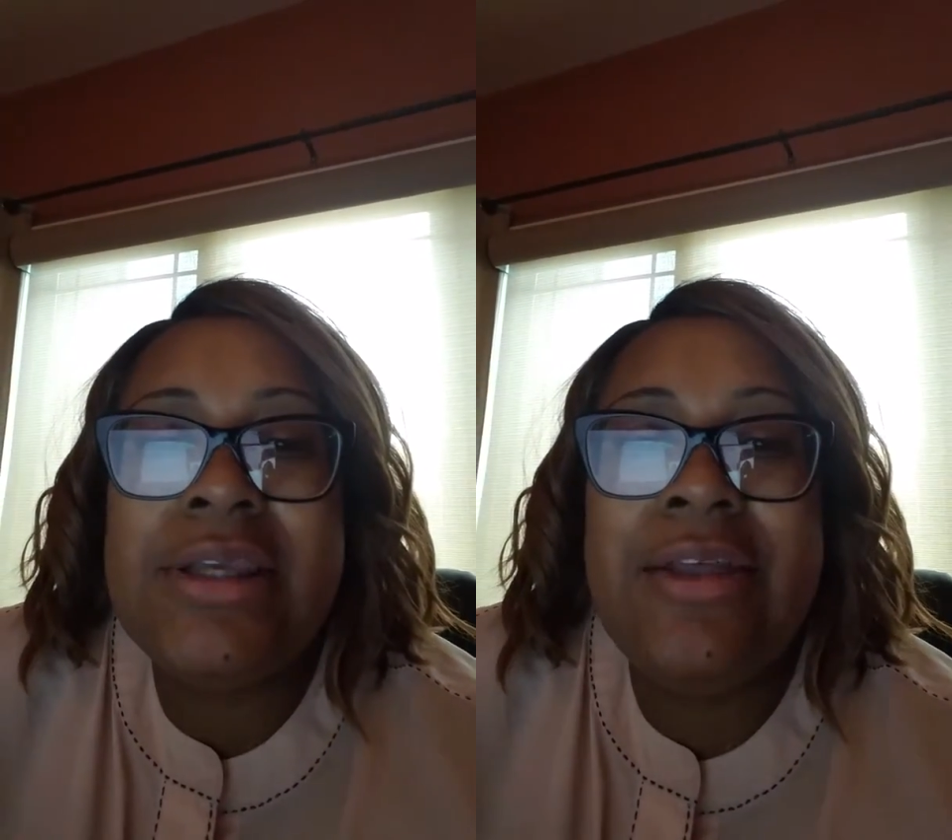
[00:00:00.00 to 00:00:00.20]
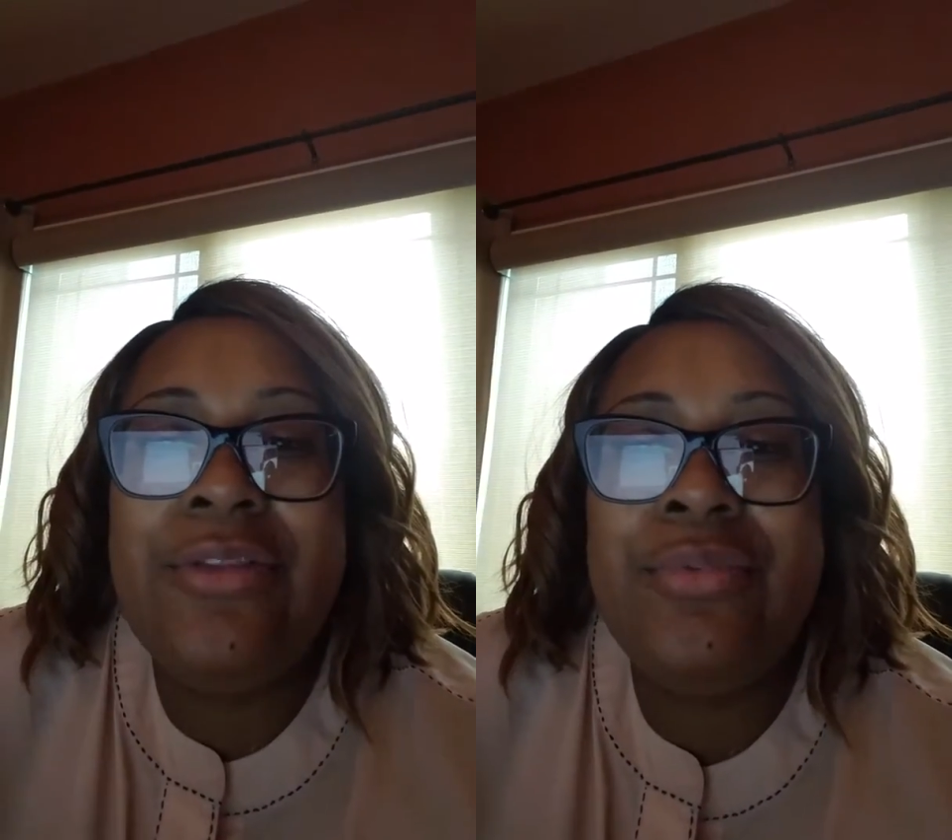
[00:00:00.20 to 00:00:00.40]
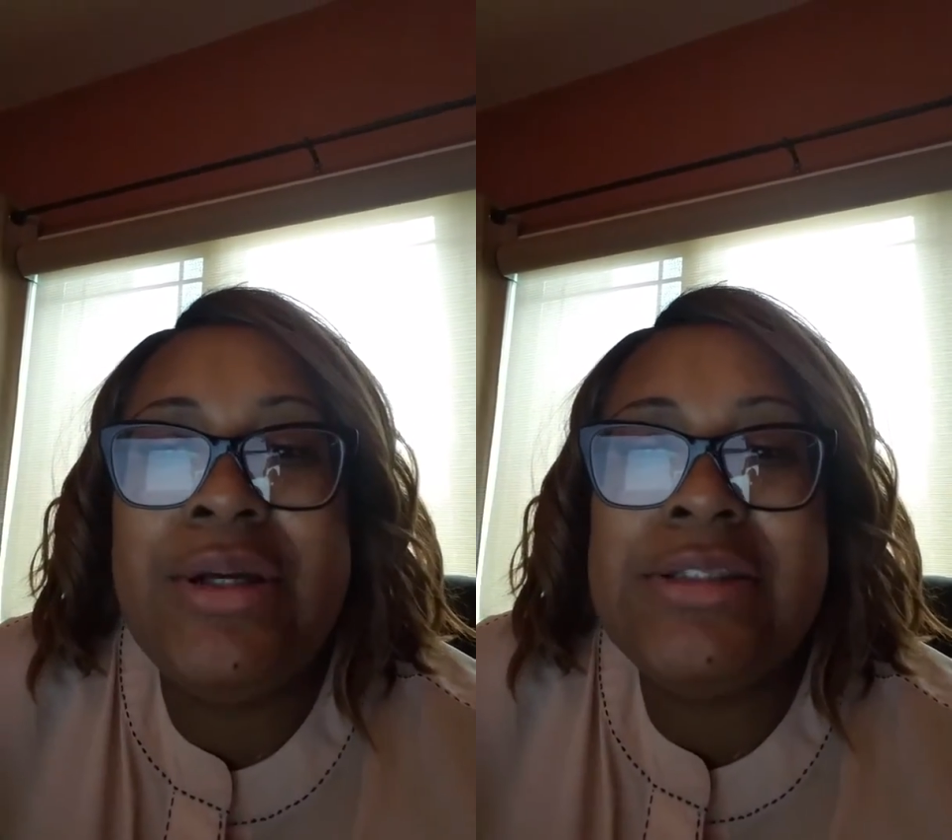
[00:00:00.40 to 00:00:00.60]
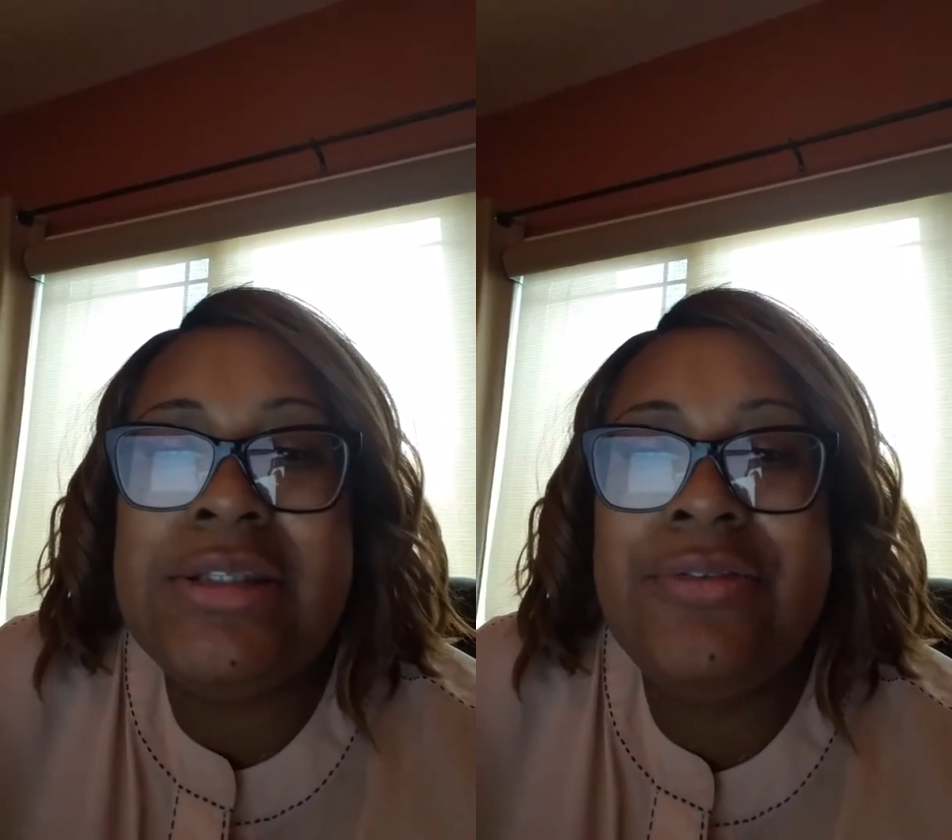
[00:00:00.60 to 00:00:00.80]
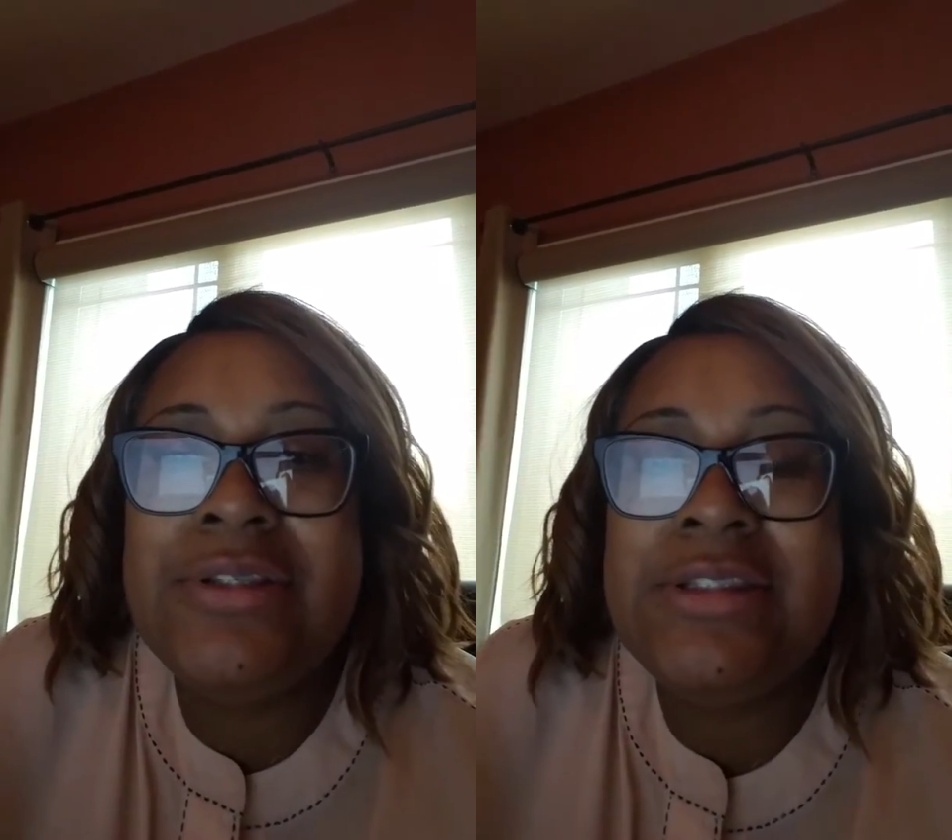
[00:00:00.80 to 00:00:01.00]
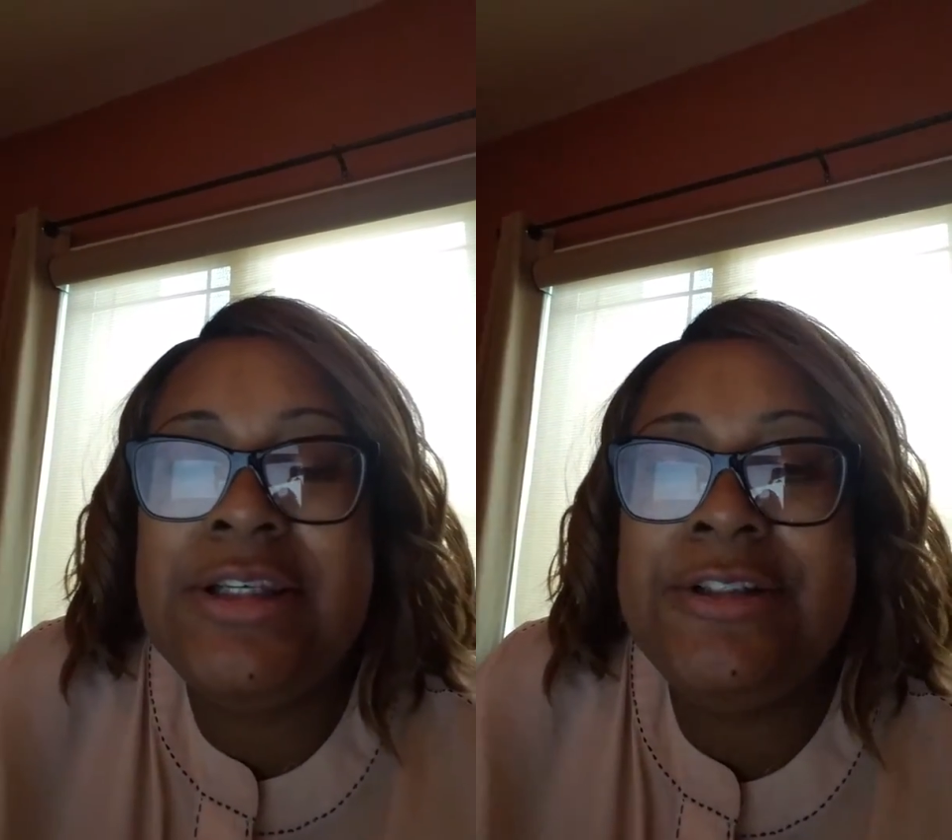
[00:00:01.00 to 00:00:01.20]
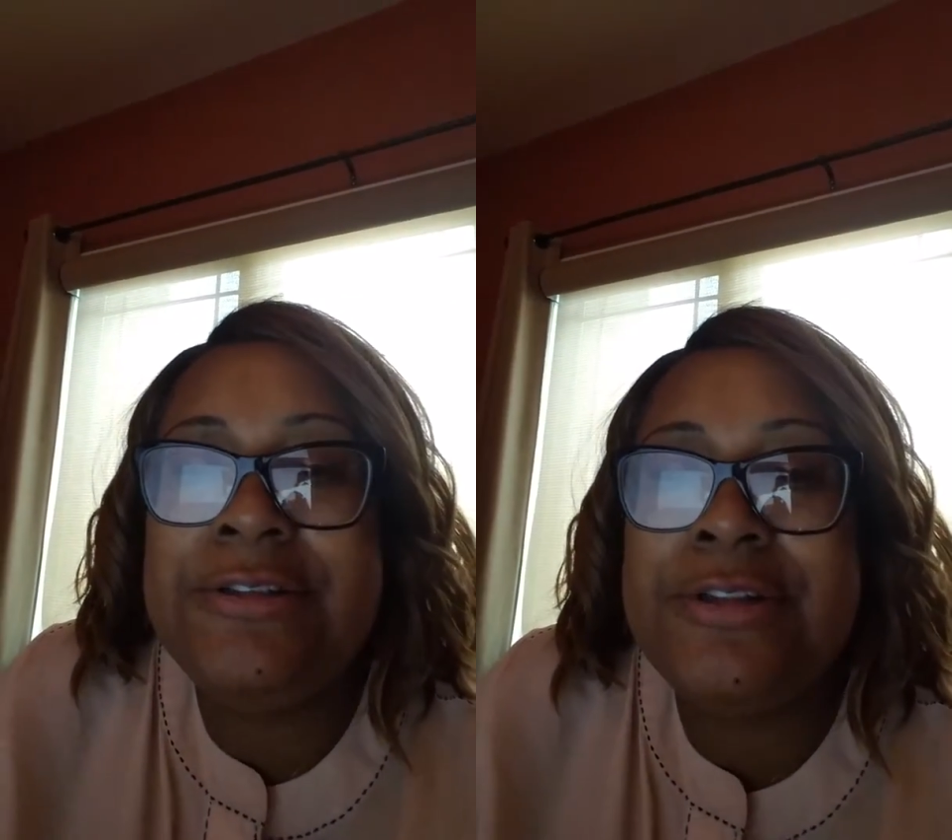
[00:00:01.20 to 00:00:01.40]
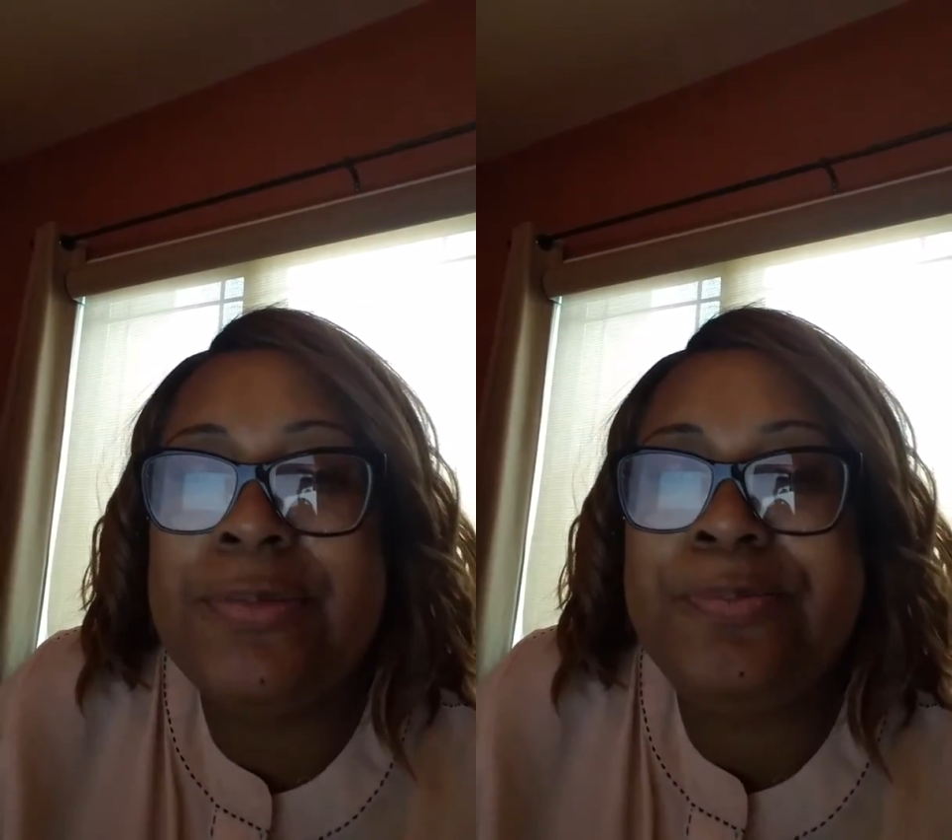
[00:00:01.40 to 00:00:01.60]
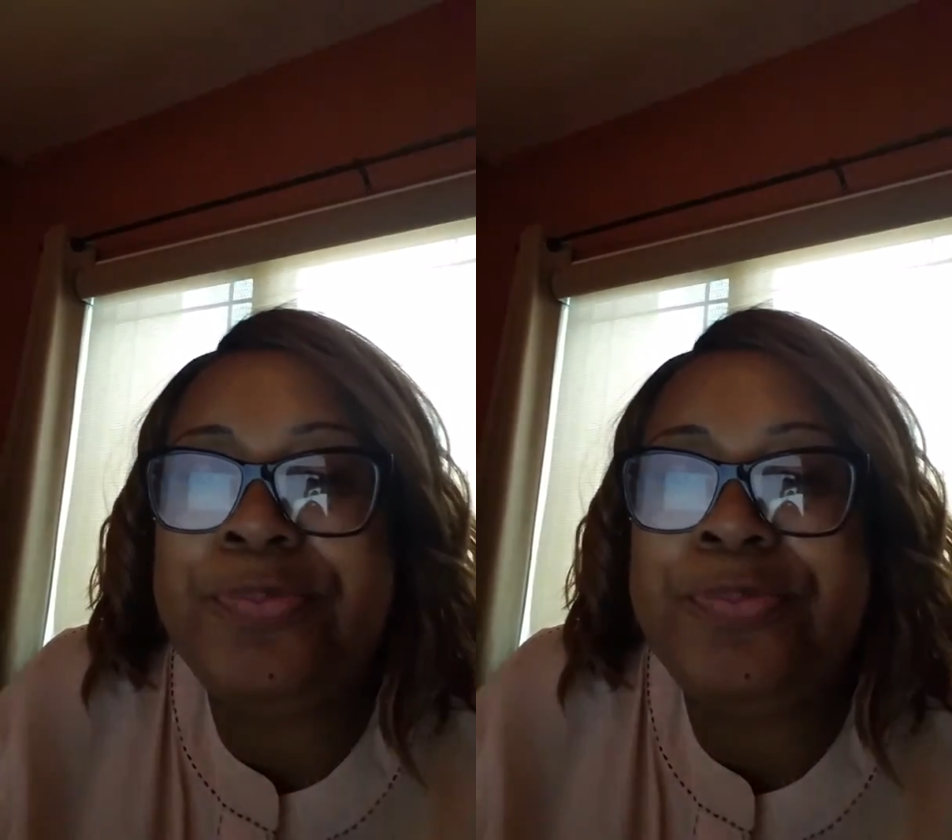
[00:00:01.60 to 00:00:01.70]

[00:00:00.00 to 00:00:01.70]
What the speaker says: and the rest of the sentence.